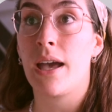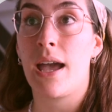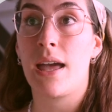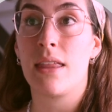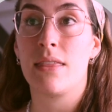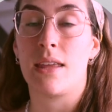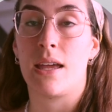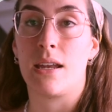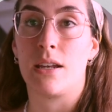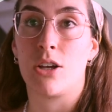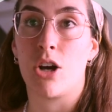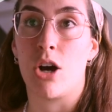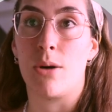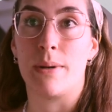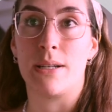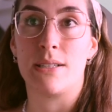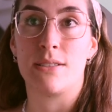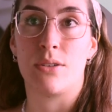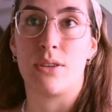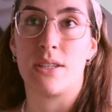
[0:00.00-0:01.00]
and then
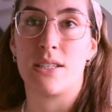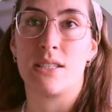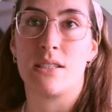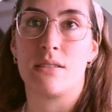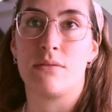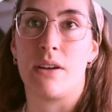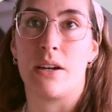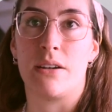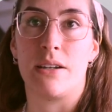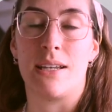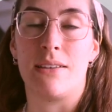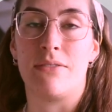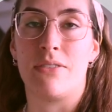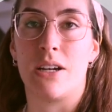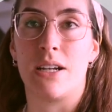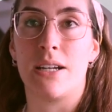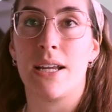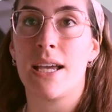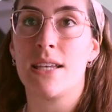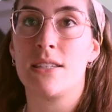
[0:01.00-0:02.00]
comment. So this is very,
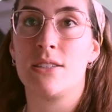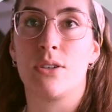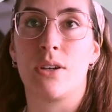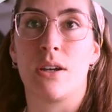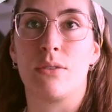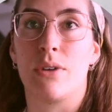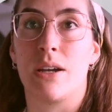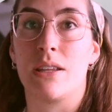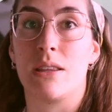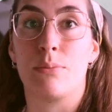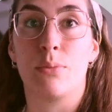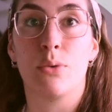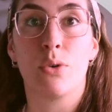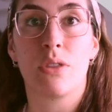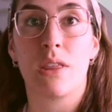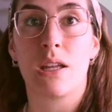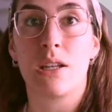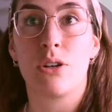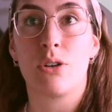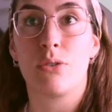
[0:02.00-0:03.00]
very nice. You can write the
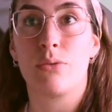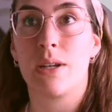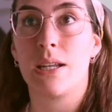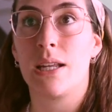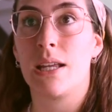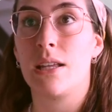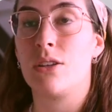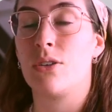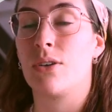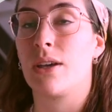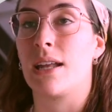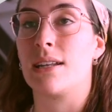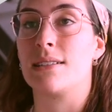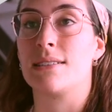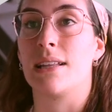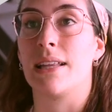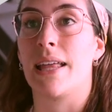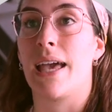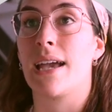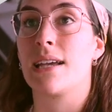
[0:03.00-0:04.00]
book that you're reading, you can
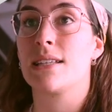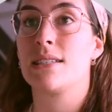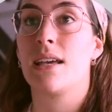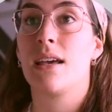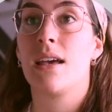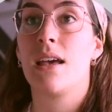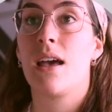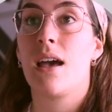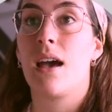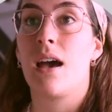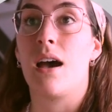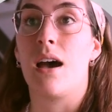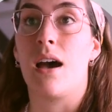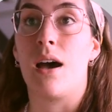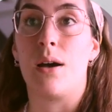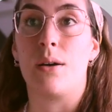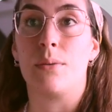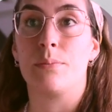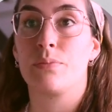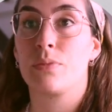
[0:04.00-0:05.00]
select
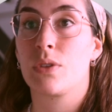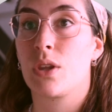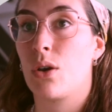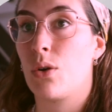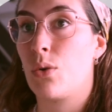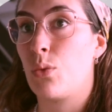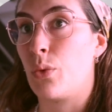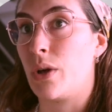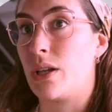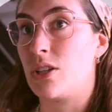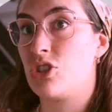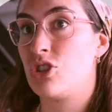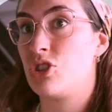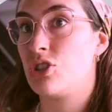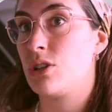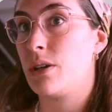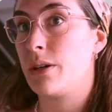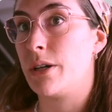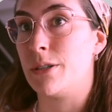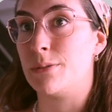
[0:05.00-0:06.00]

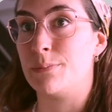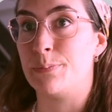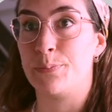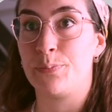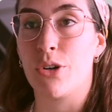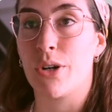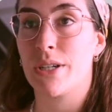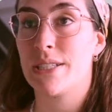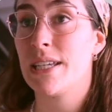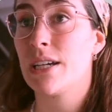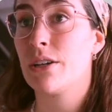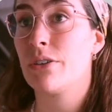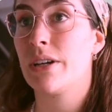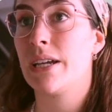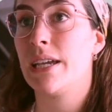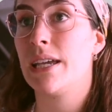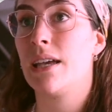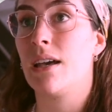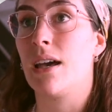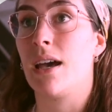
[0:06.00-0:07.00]
which
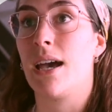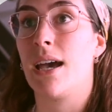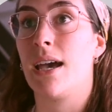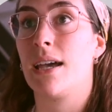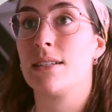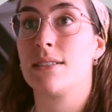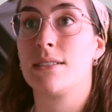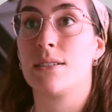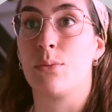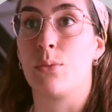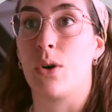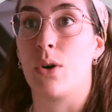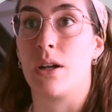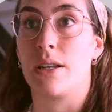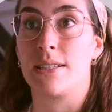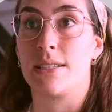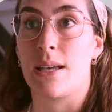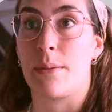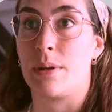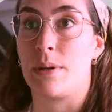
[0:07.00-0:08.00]
category and what
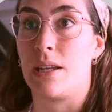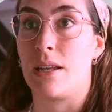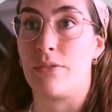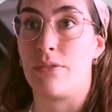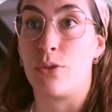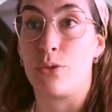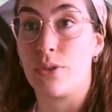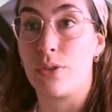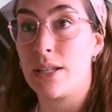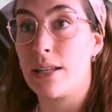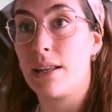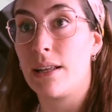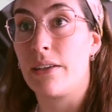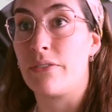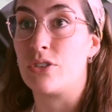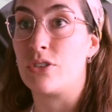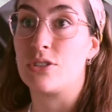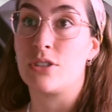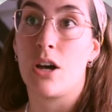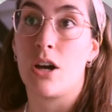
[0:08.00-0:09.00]
is happening if you're reading,
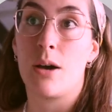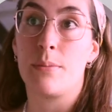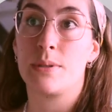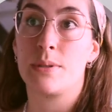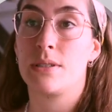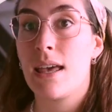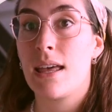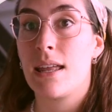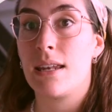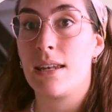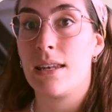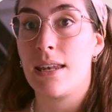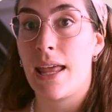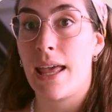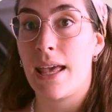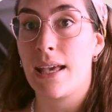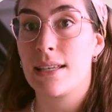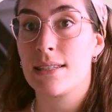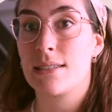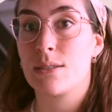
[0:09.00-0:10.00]
if you stopped.
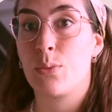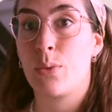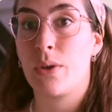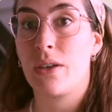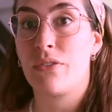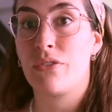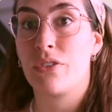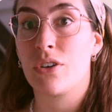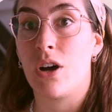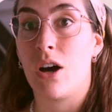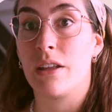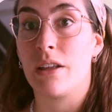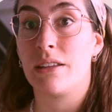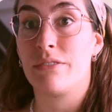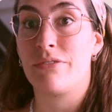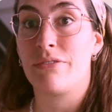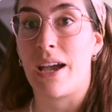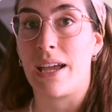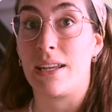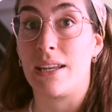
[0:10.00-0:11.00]
Next, we've got the
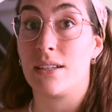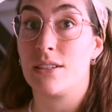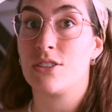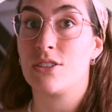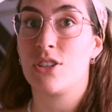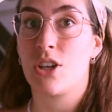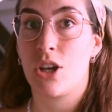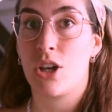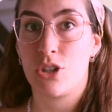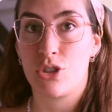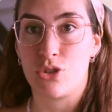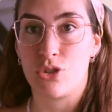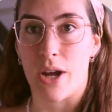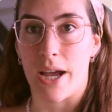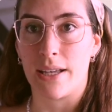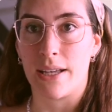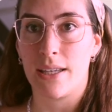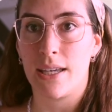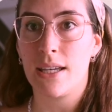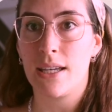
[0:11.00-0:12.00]
finance
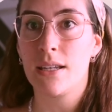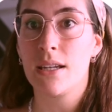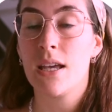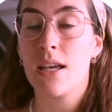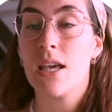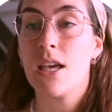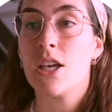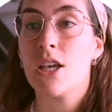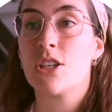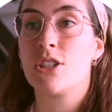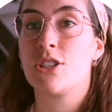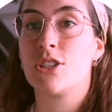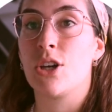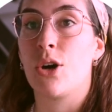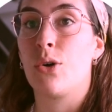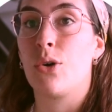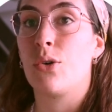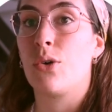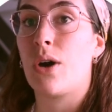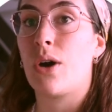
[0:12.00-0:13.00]
tracking.
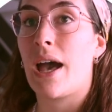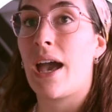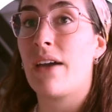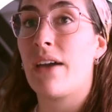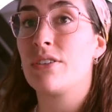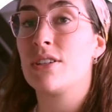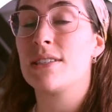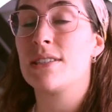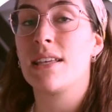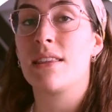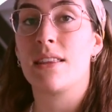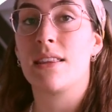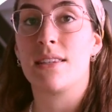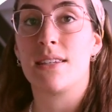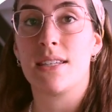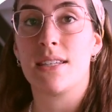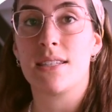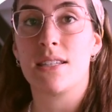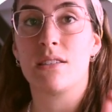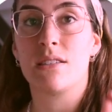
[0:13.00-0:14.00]
So I have to say that
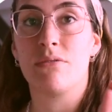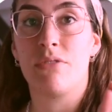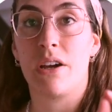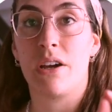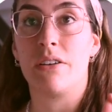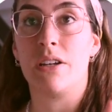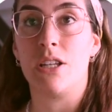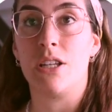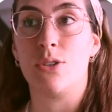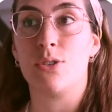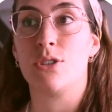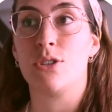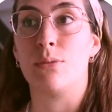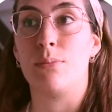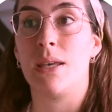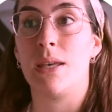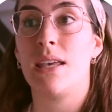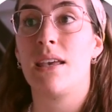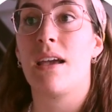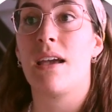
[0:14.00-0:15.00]
this is very new to
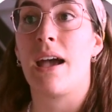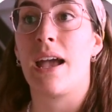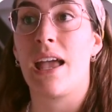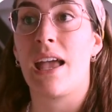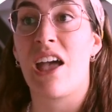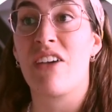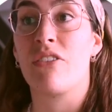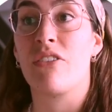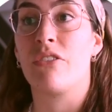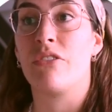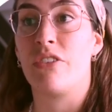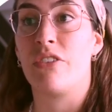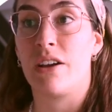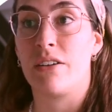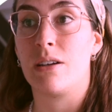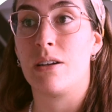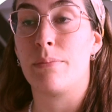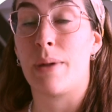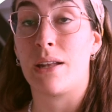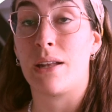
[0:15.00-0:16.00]
me. I have a
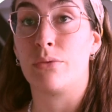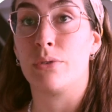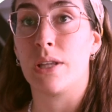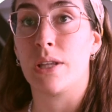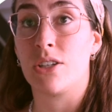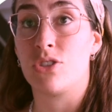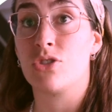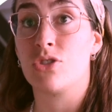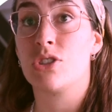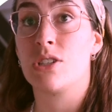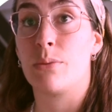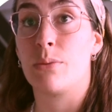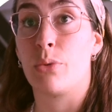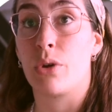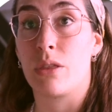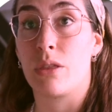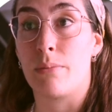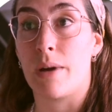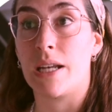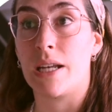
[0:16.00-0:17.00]
very bad relationship
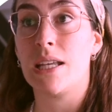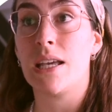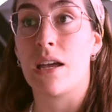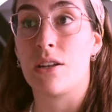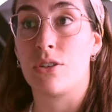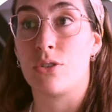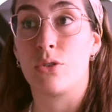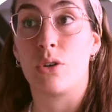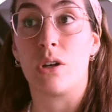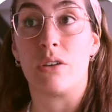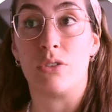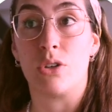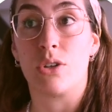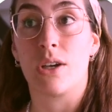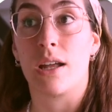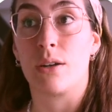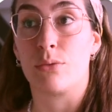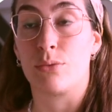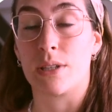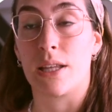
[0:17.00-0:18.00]
with money. I don't know if you
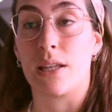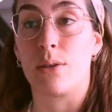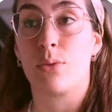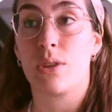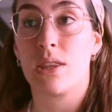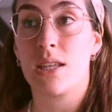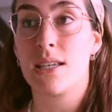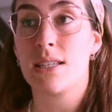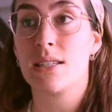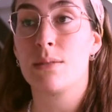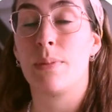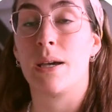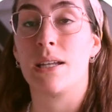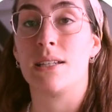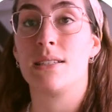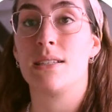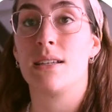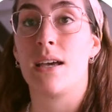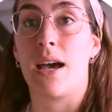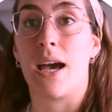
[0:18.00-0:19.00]
can relate with this,
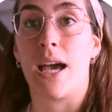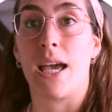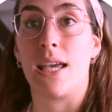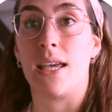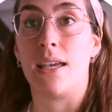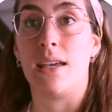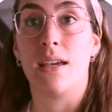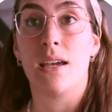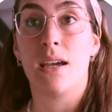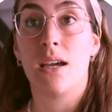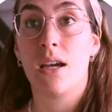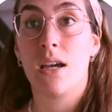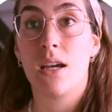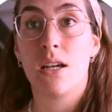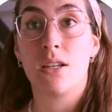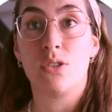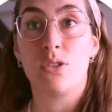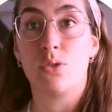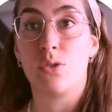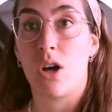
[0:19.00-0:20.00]
but I
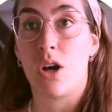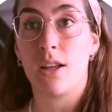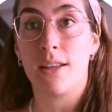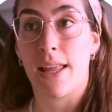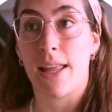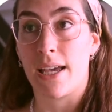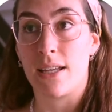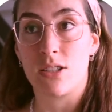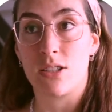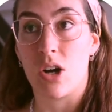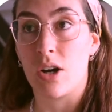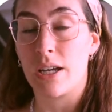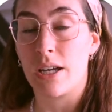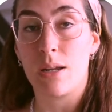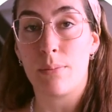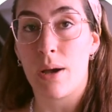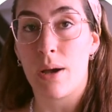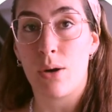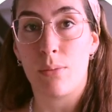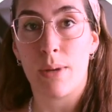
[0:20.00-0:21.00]
do not like talking
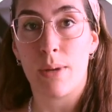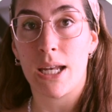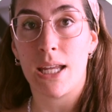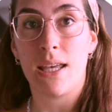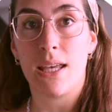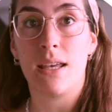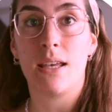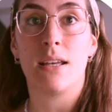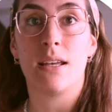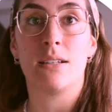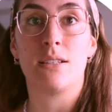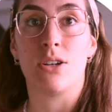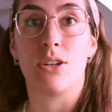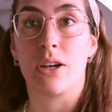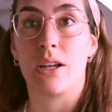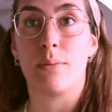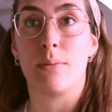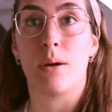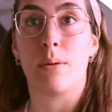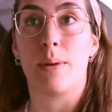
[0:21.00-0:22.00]
about money.
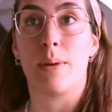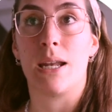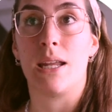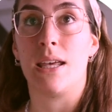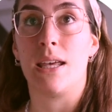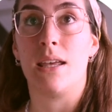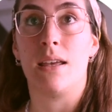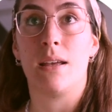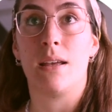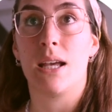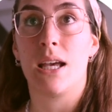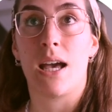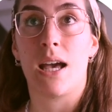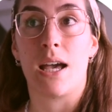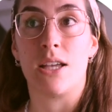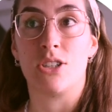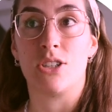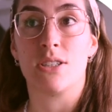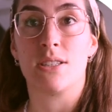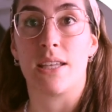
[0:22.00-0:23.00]

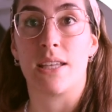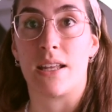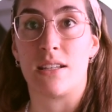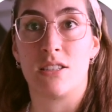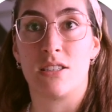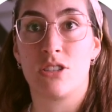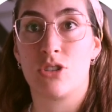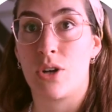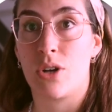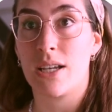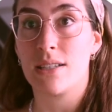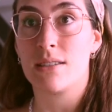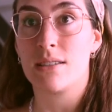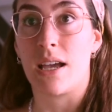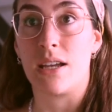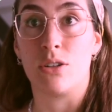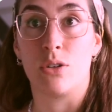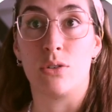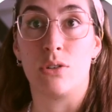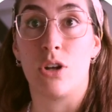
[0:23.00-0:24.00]
I just get stressed.
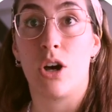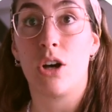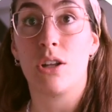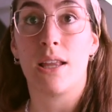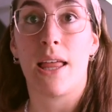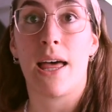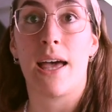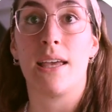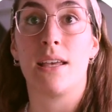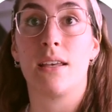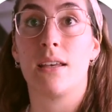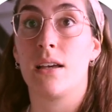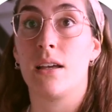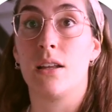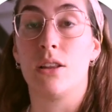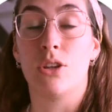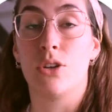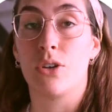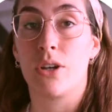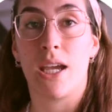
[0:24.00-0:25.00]
I do not like
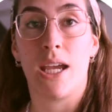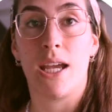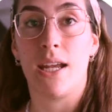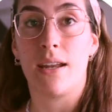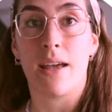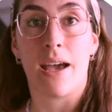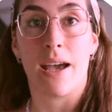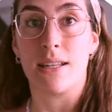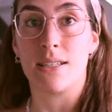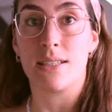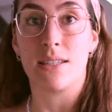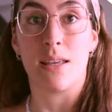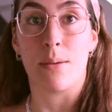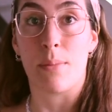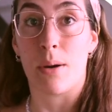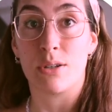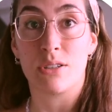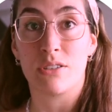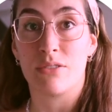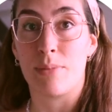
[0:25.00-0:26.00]
looking at the
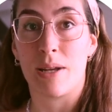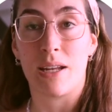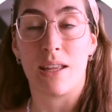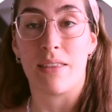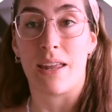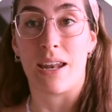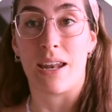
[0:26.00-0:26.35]
amount of money that